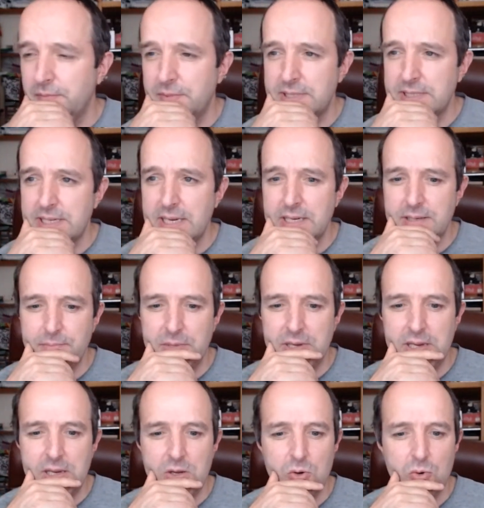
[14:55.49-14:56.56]
send
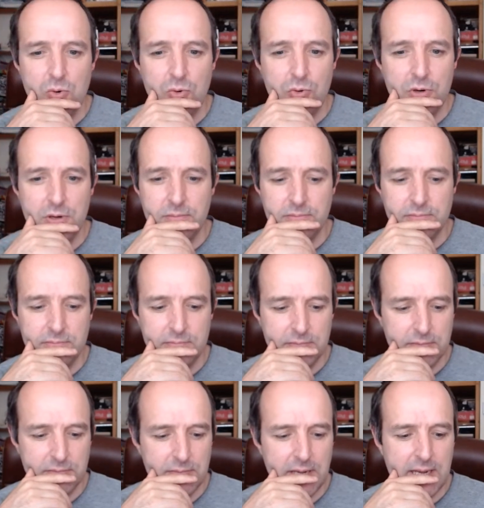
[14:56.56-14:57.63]
me your
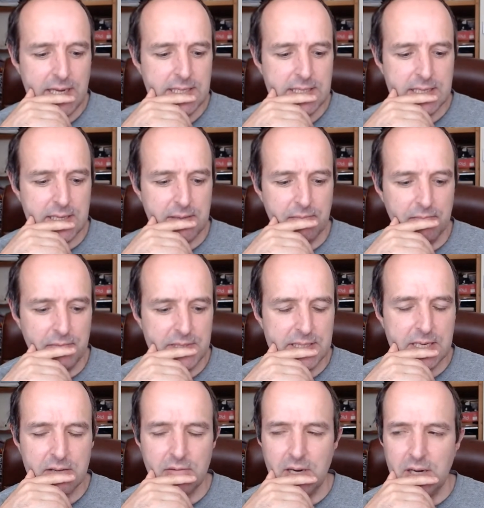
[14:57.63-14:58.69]
A-Team
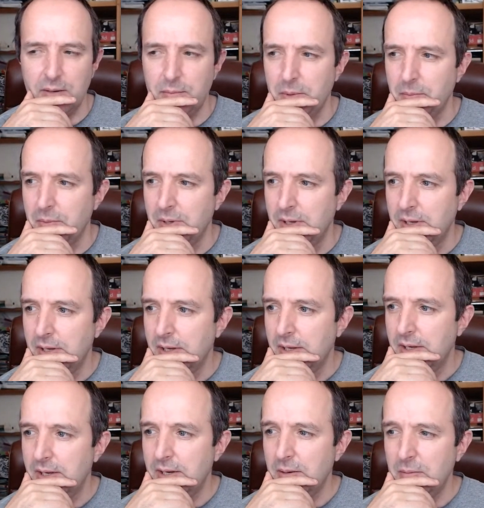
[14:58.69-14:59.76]
sticker album.
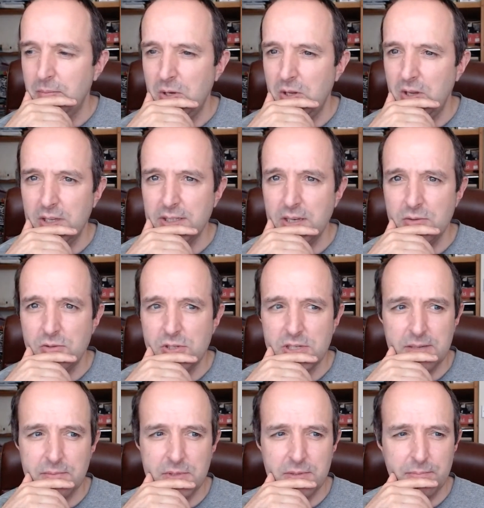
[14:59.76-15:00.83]
And I'm like, I don't
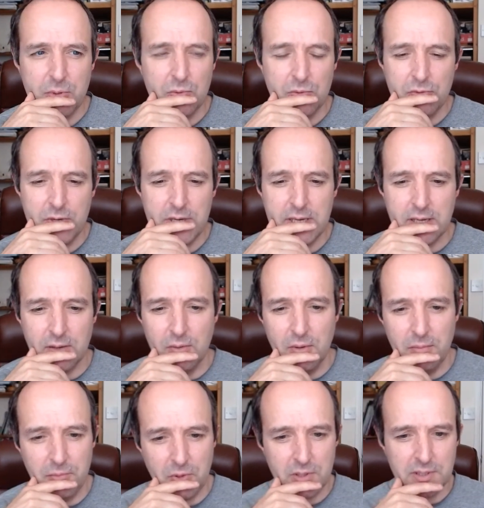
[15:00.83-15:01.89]
ship to Puerto
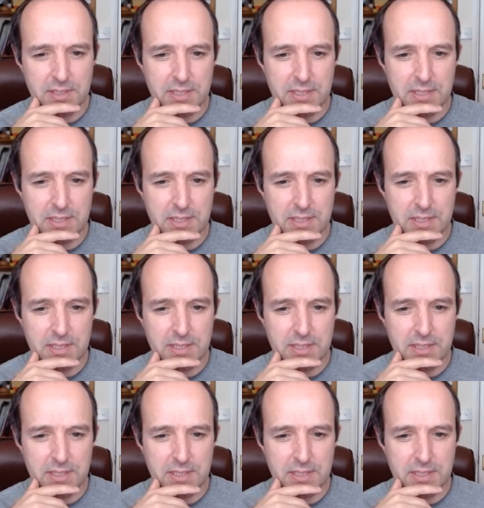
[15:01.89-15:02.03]
Rico. I'm not